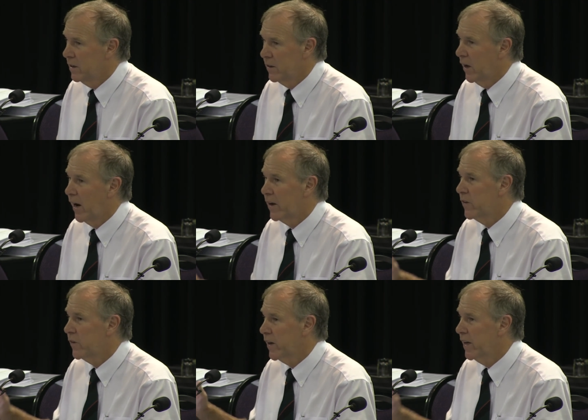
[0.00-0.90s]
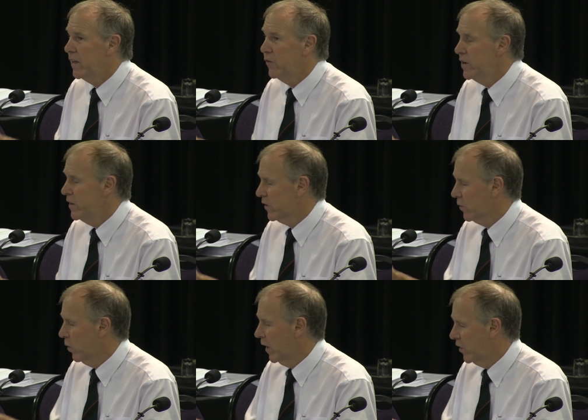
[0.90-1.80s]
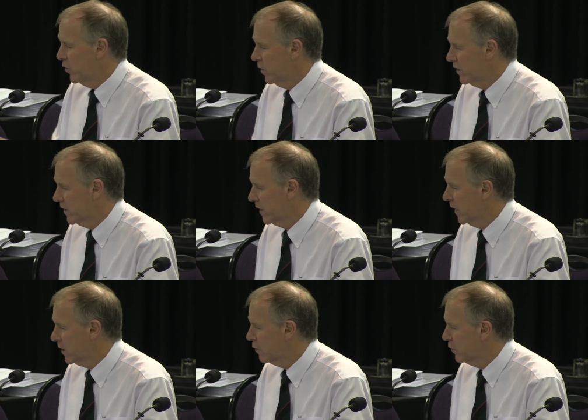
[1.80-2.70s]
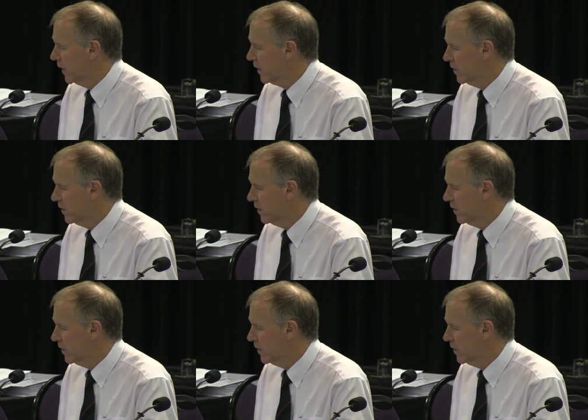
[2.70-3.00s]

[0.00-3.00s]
I don't see any reason why you'd want to cut the fat